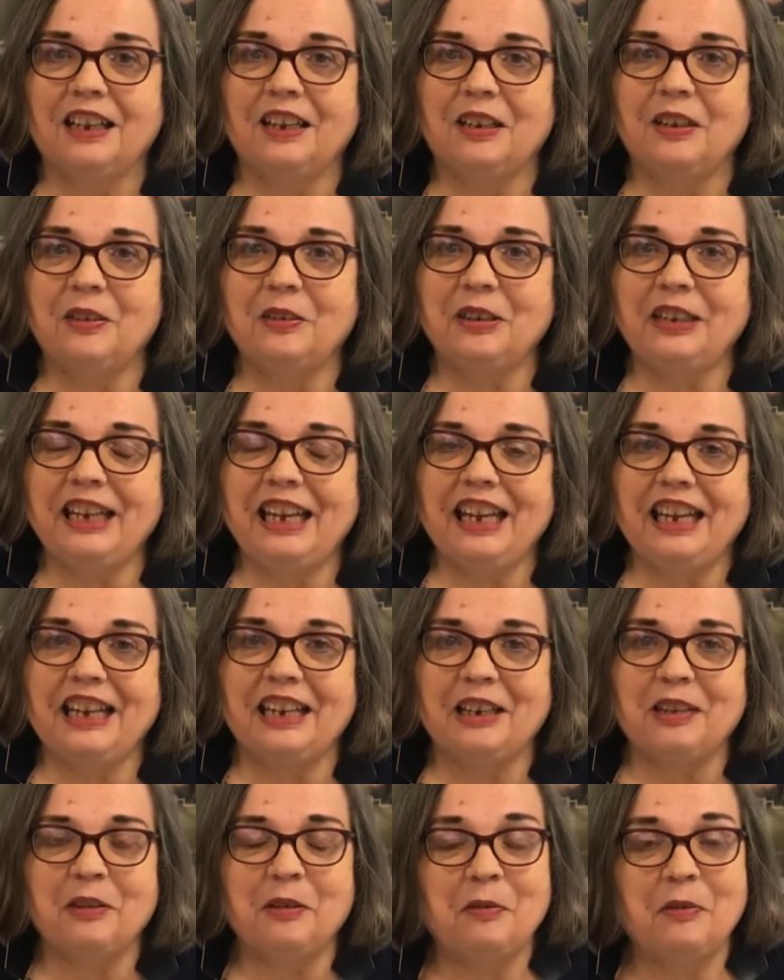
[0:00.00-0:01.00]

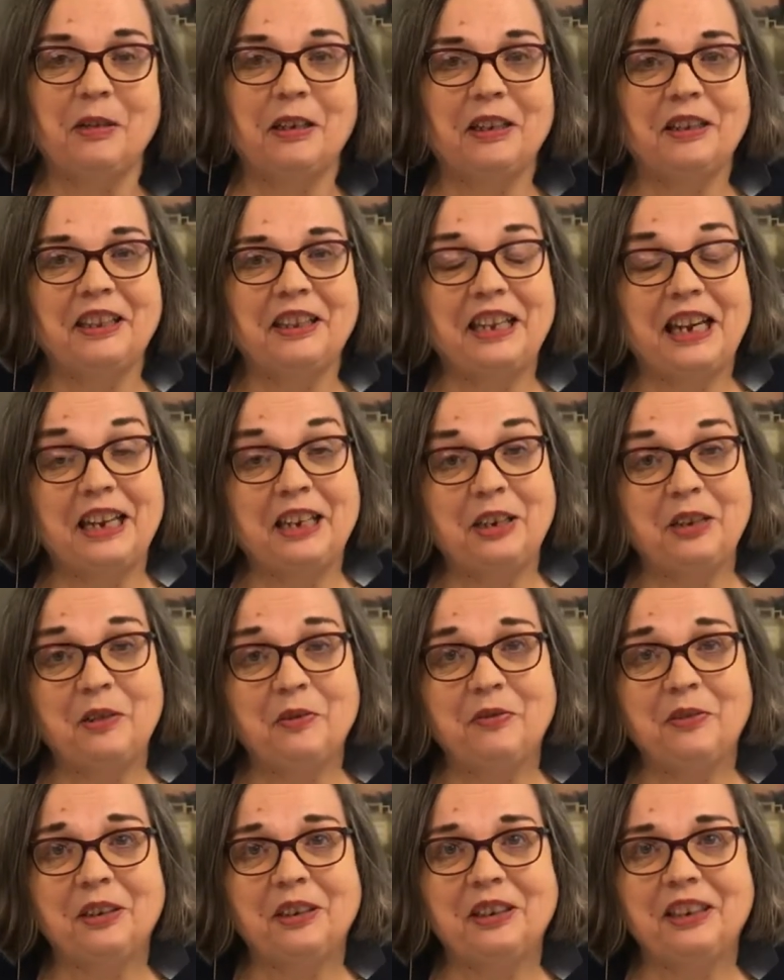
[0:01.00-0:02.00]
Okay, well, thank you
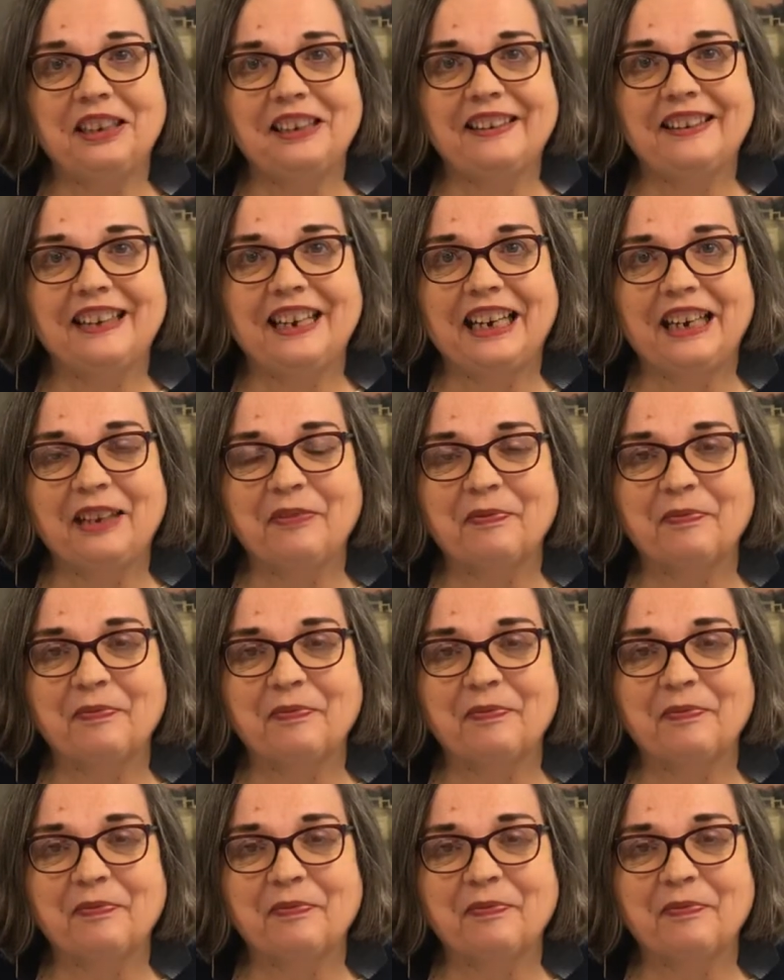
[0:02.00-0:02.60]
for listening.